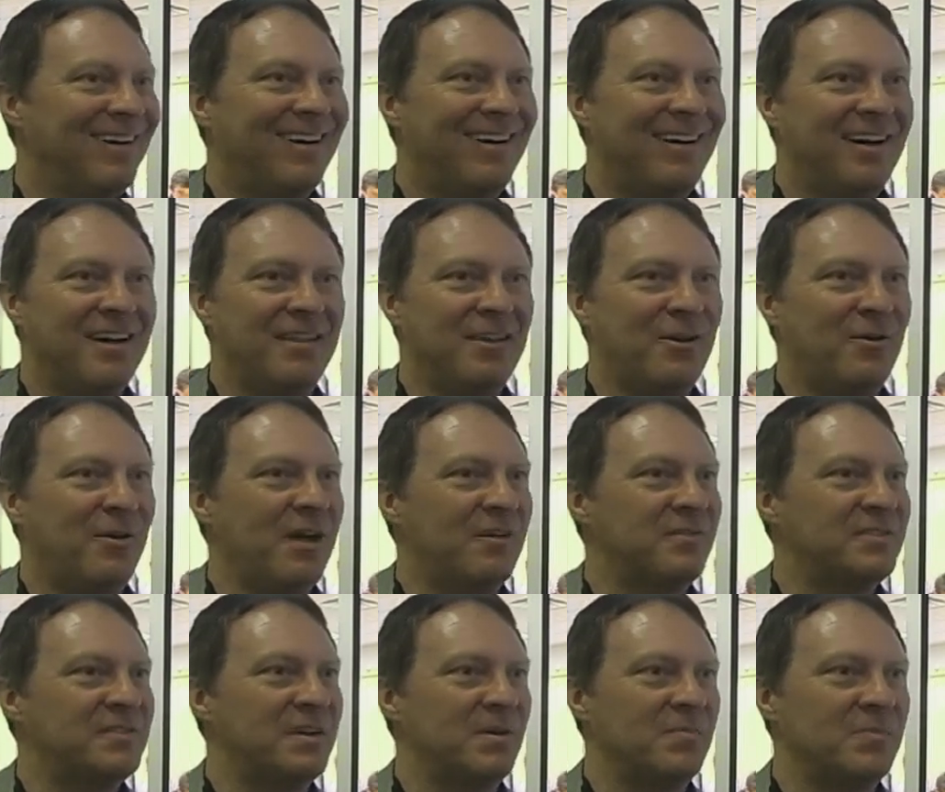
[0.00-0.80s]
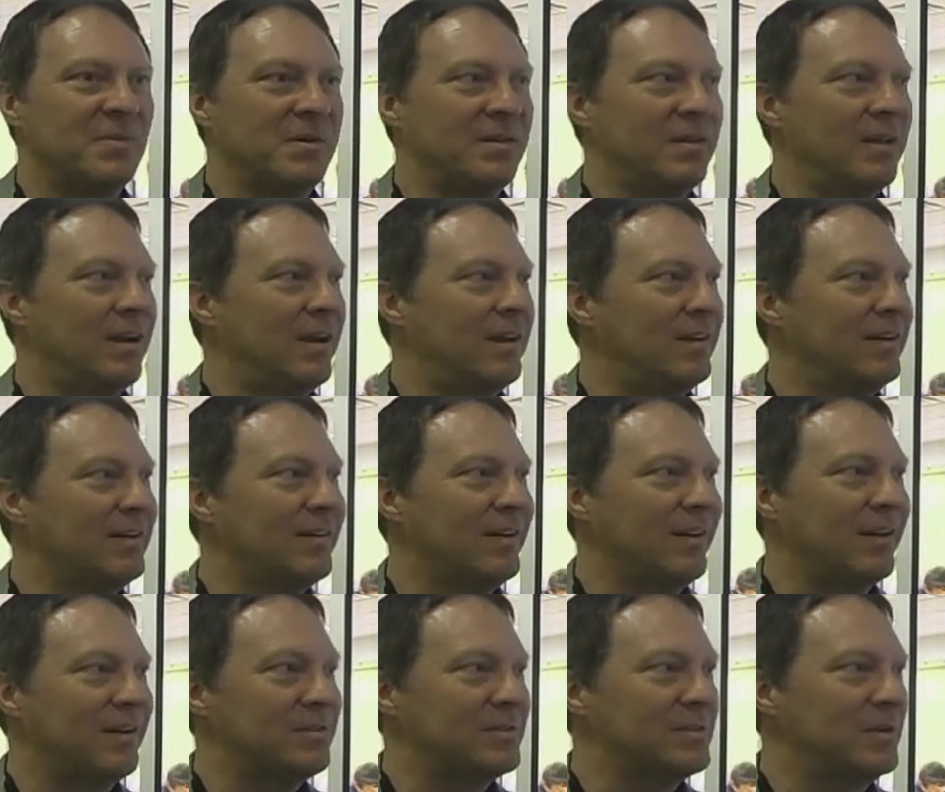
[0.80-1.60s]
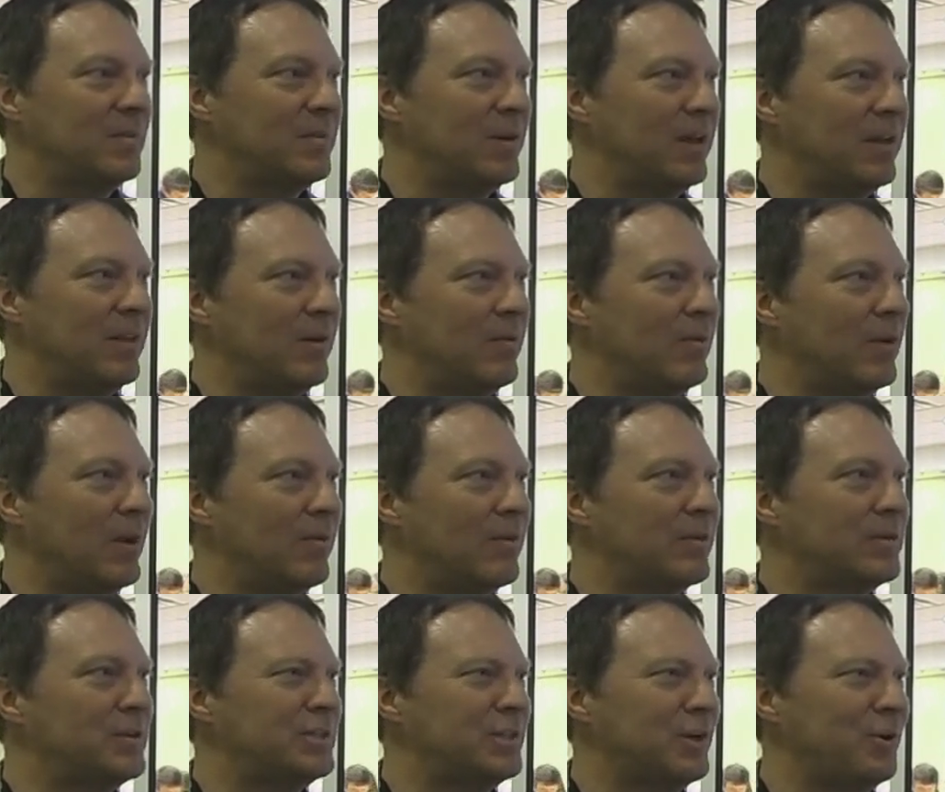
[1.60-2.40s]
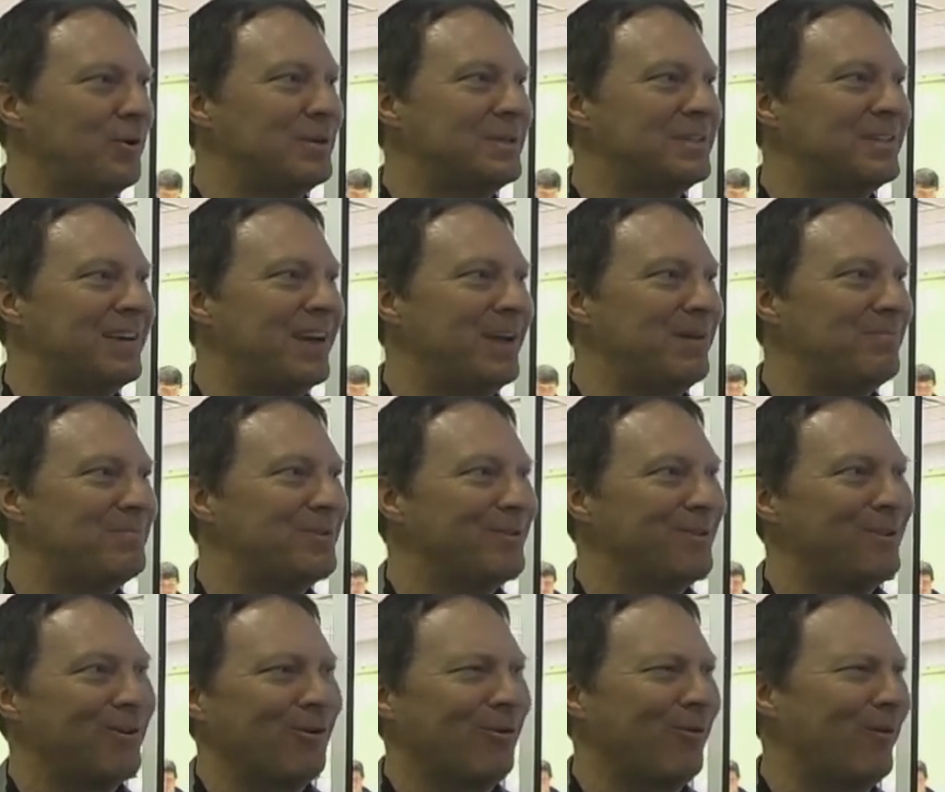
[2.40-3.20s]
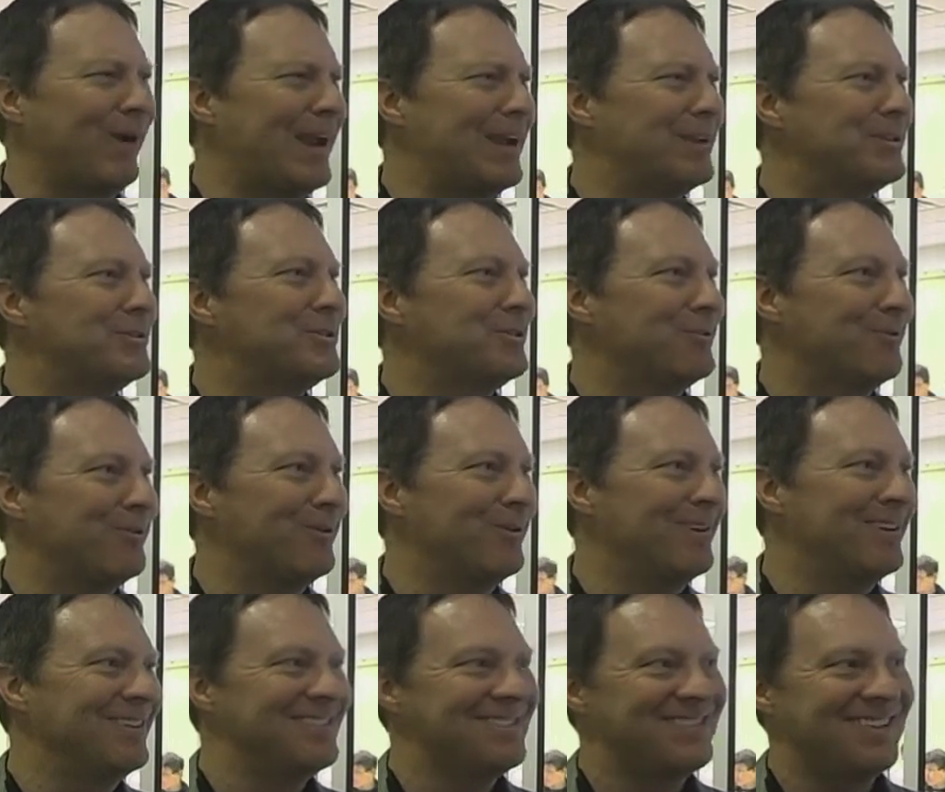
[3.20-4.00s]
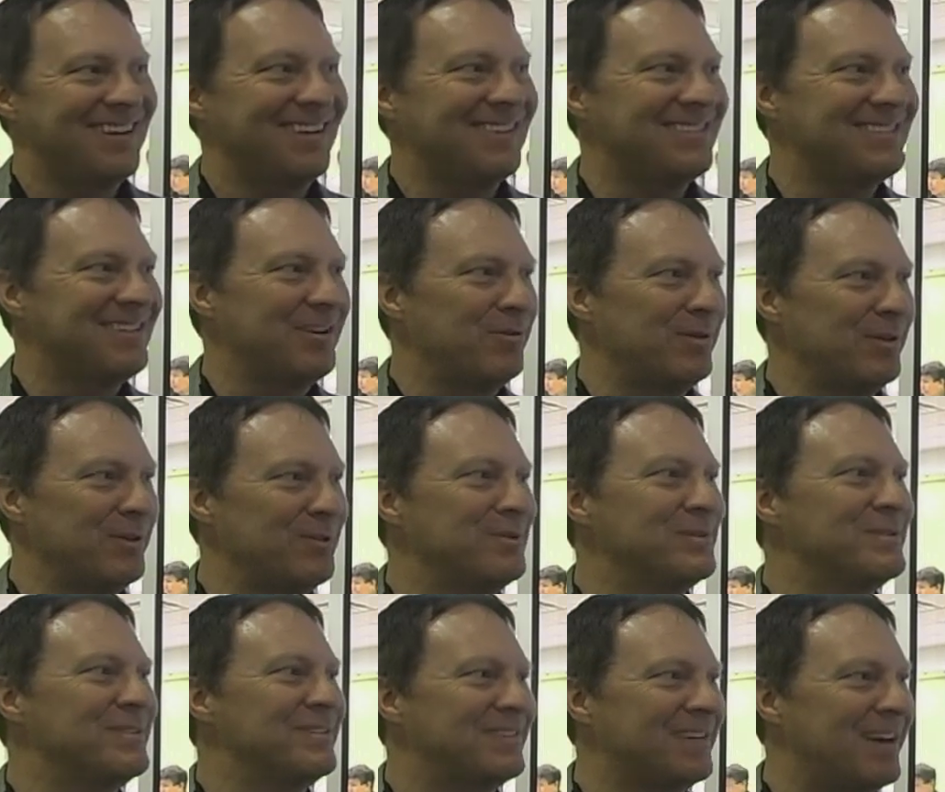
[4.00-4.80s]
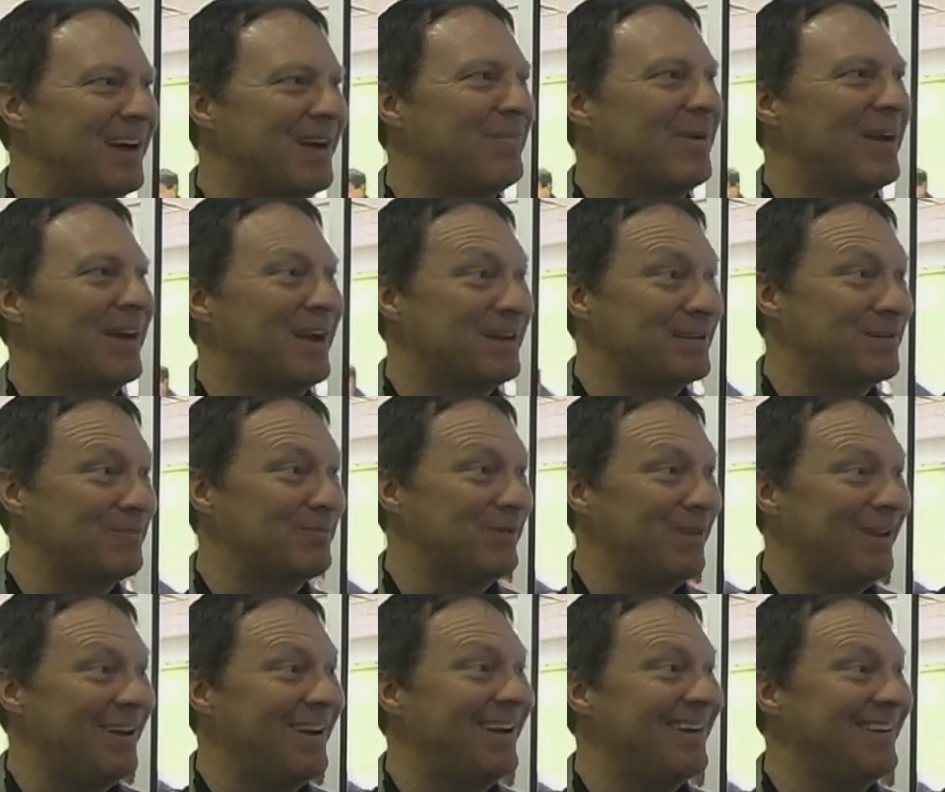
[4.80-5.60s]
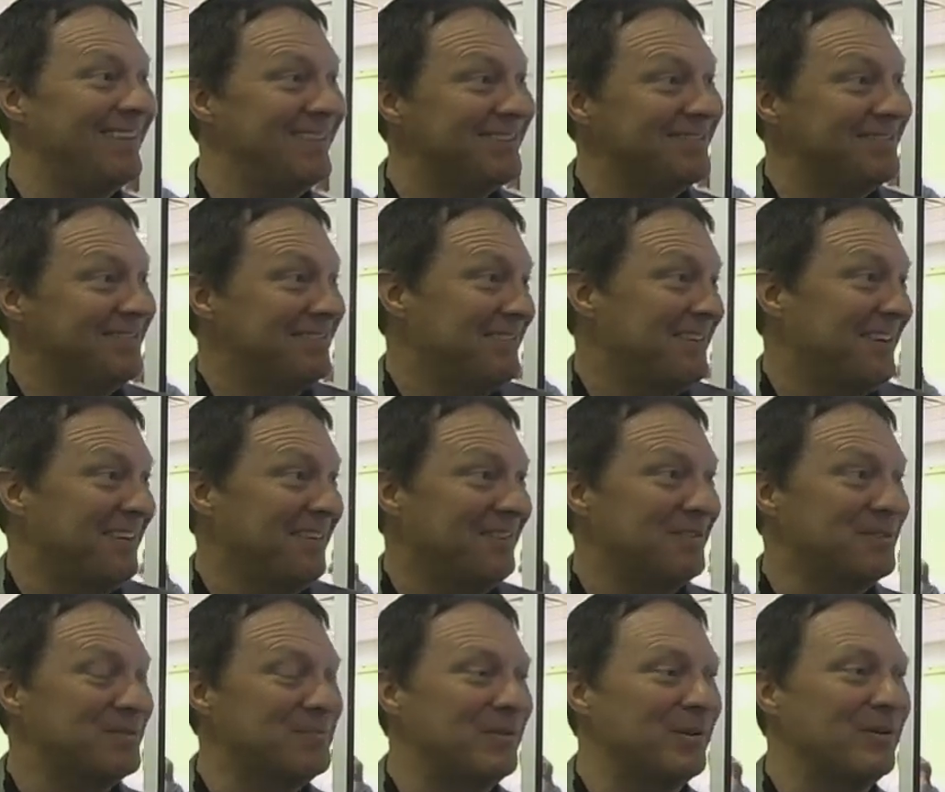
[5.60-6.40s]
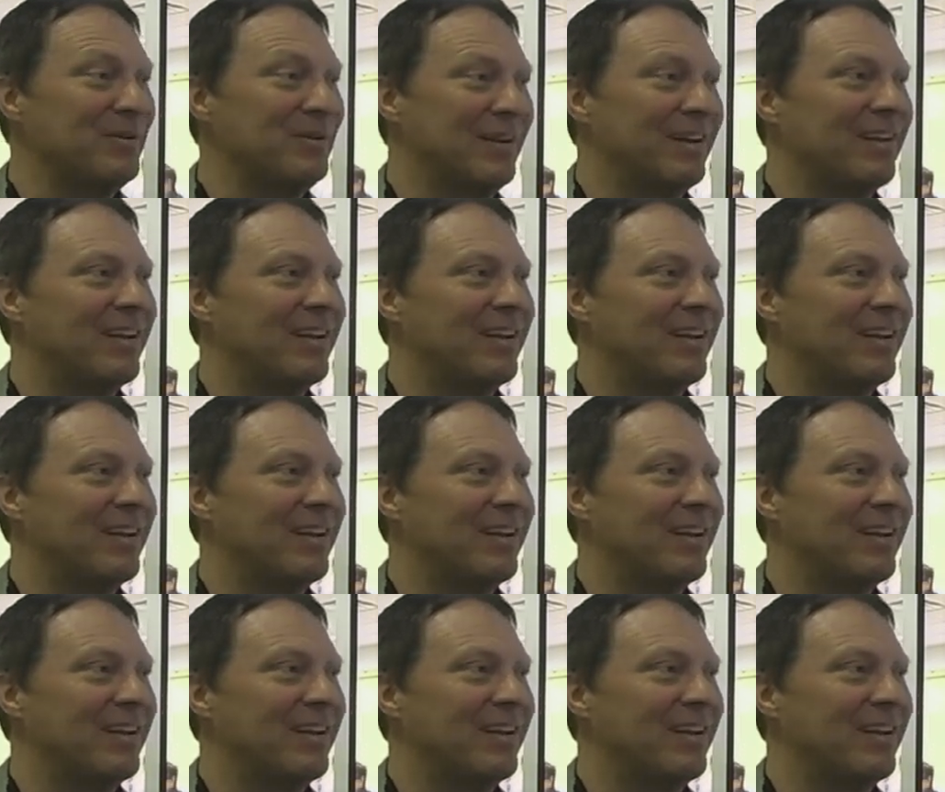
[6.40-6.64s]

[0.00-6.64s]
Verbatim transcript: uh, they'll have something that you know someday they'll be able to show a tape to their grandchildren and say, "So well, here's the time I got to play in this you know this building."